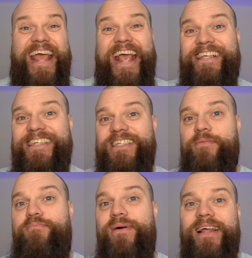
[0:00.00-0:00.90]
is its
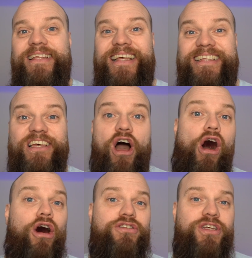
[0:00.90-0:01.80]
ability to
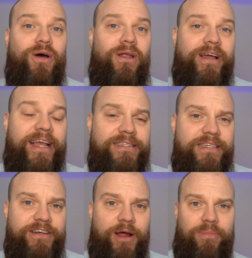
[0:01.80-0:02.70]
auto-log
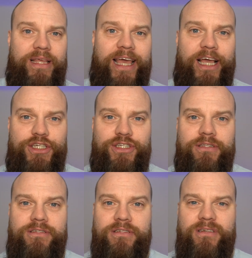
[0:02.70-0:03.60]
into your
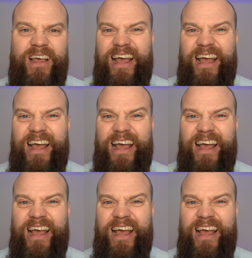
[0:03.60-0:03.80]
applications.